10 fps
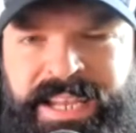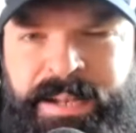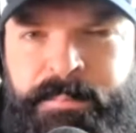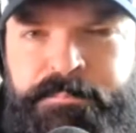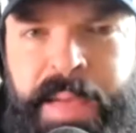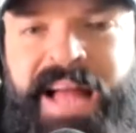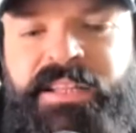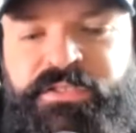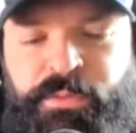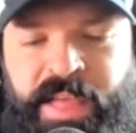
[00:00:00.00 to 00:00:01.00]
in
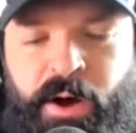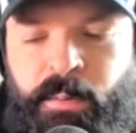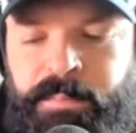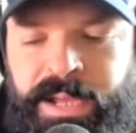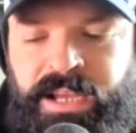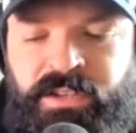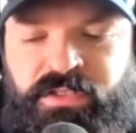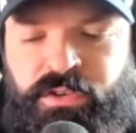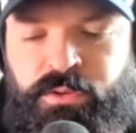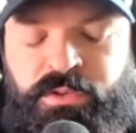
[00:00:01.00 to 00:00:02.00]
balance without being
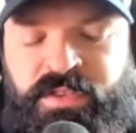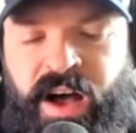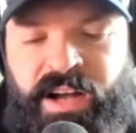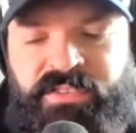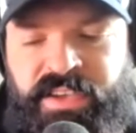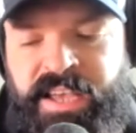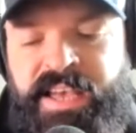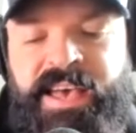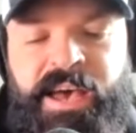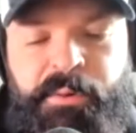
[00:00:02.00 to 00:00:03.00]
too toxic
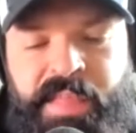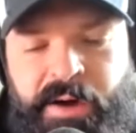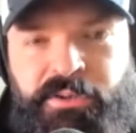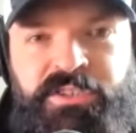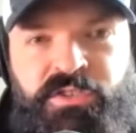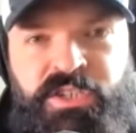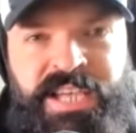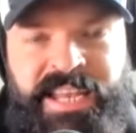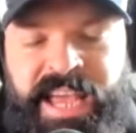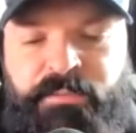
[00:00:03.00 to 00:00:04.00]
and without
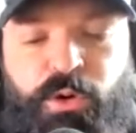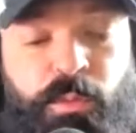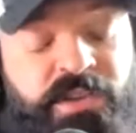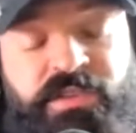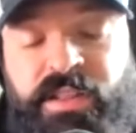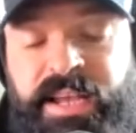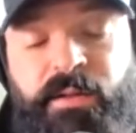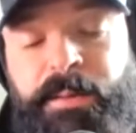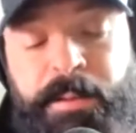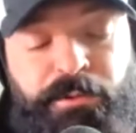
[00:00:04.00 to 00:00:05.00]
getting everyone because like
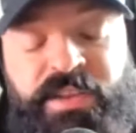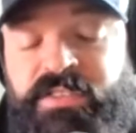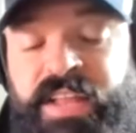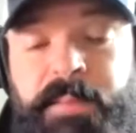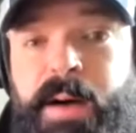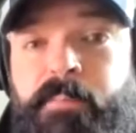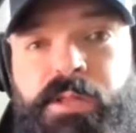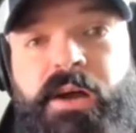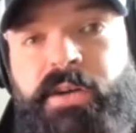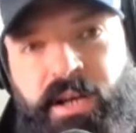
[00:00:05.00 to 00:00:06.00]
like people said it's not a
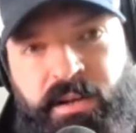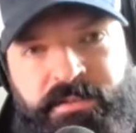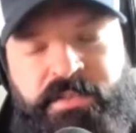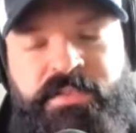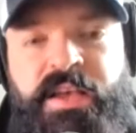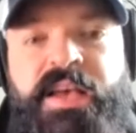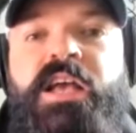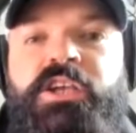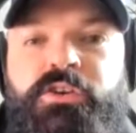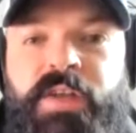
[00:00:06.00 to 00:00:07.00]
popularity contest
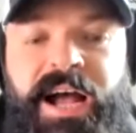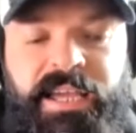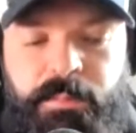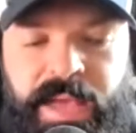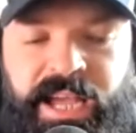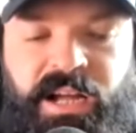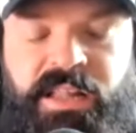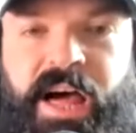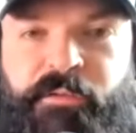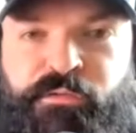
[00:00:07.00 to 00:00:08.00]
you're not going to make a
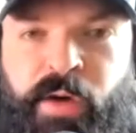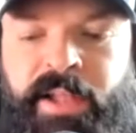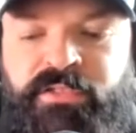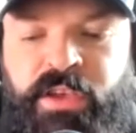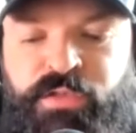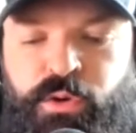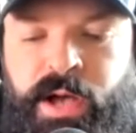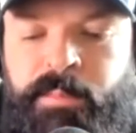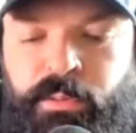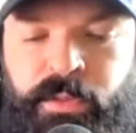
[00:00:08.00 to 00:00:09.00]
lot of friends if you
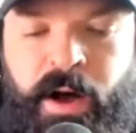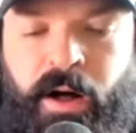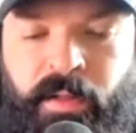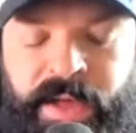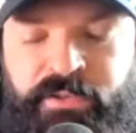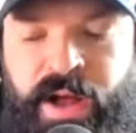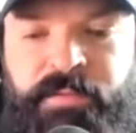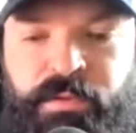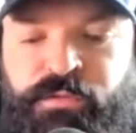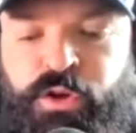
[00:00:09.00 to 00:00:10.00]
come in with all that
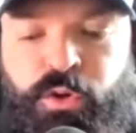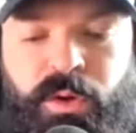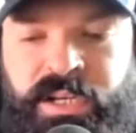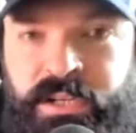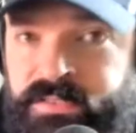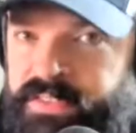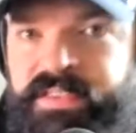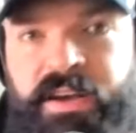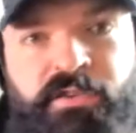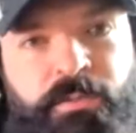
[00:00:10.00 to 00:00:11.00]
drive if you're working
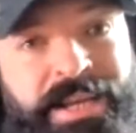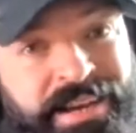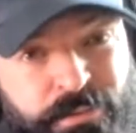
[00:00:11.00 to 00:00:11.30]
60 hours a week